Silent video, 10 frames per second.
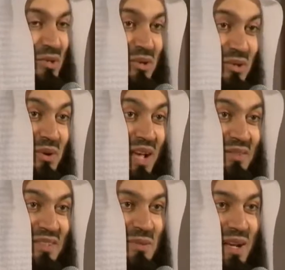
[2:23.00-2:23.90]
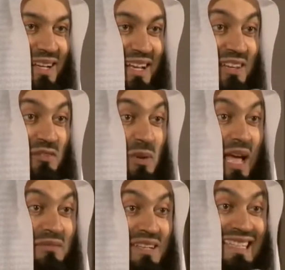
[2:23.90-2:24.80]
sure you have as well. And if you
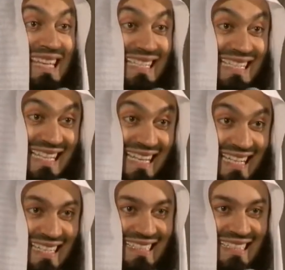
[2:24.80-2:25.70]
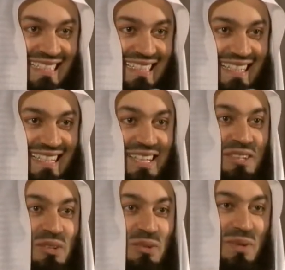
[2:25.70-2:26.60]
haven't yet seen it,
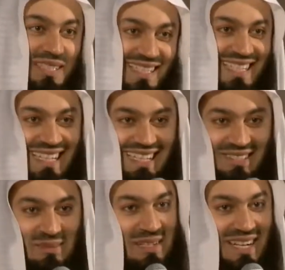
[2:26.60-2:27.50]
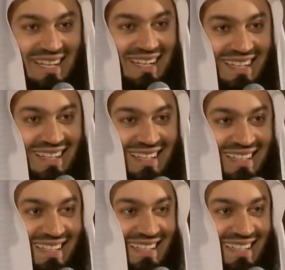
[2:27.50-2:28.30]
then you will see it. Subhanallah.